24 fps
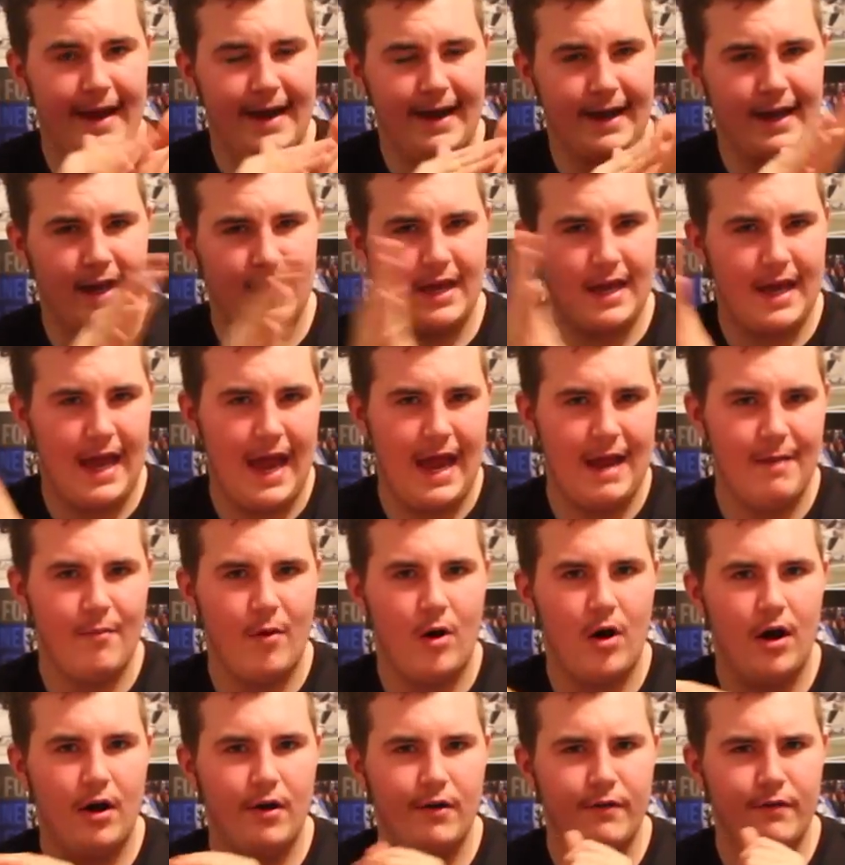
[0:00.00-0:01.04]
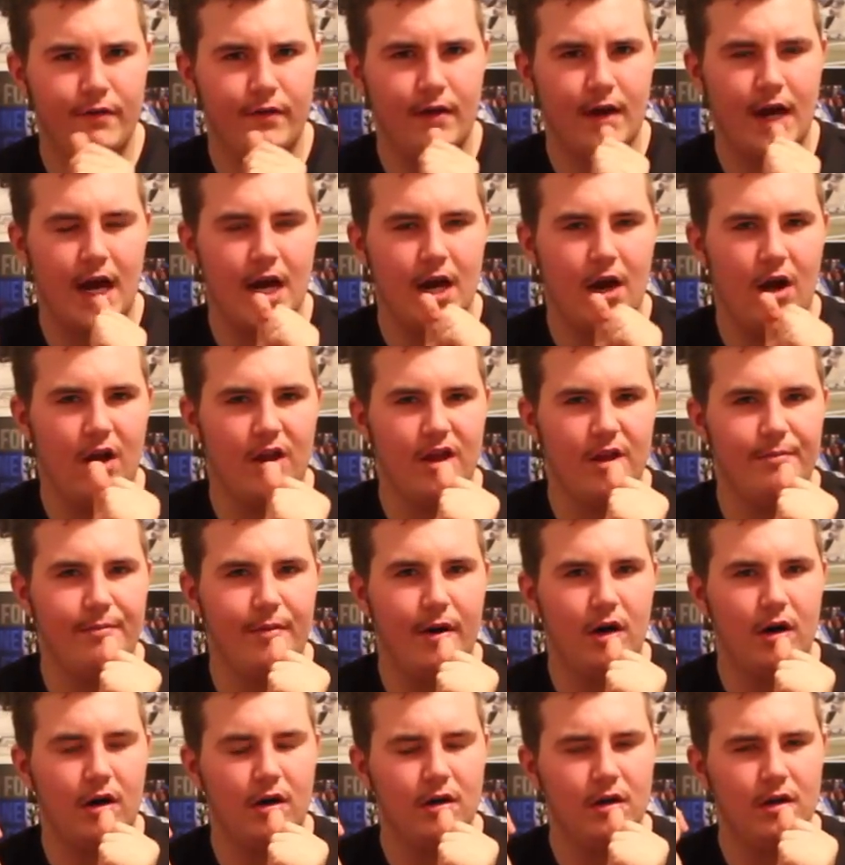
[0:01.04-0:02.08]
and it came off kind of on the
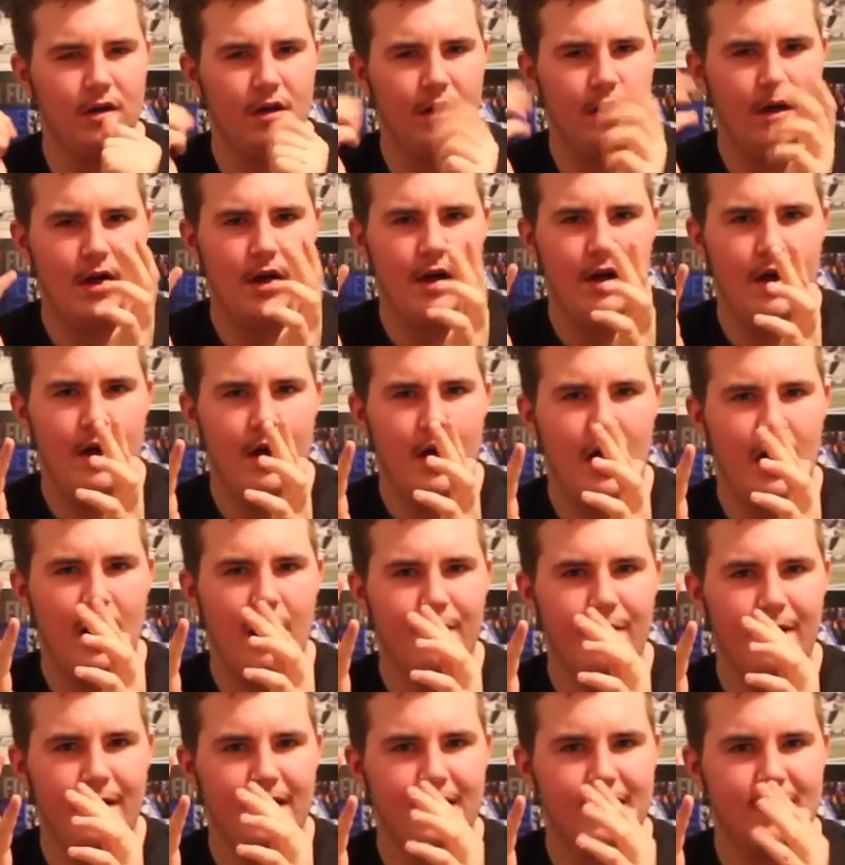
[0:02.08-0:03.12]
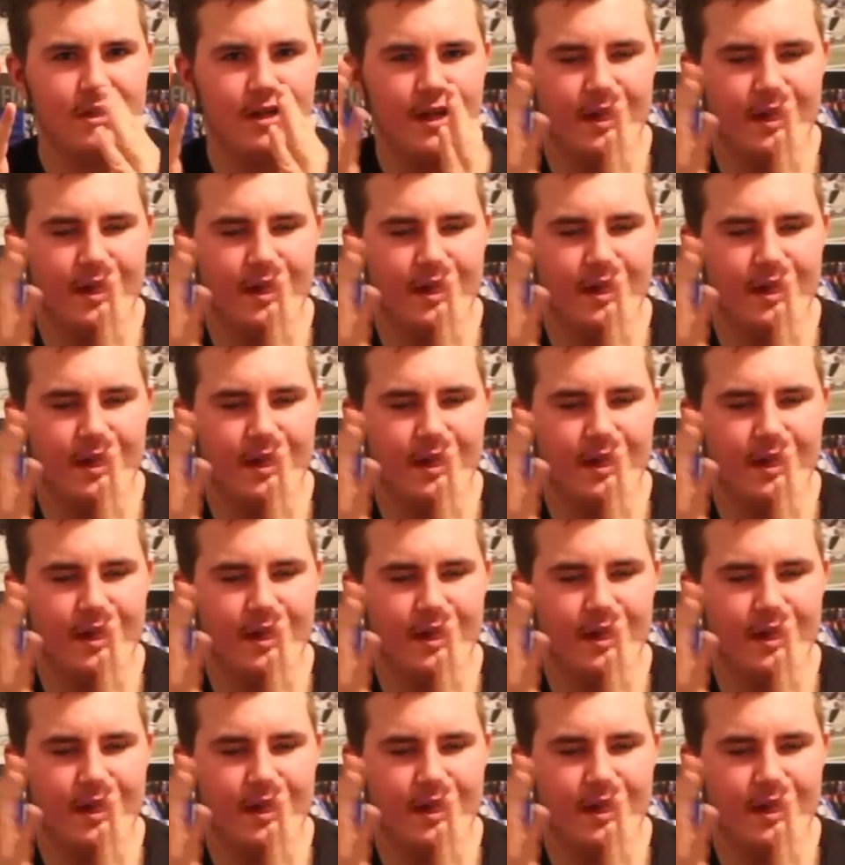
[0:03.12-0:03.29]
ball a bit.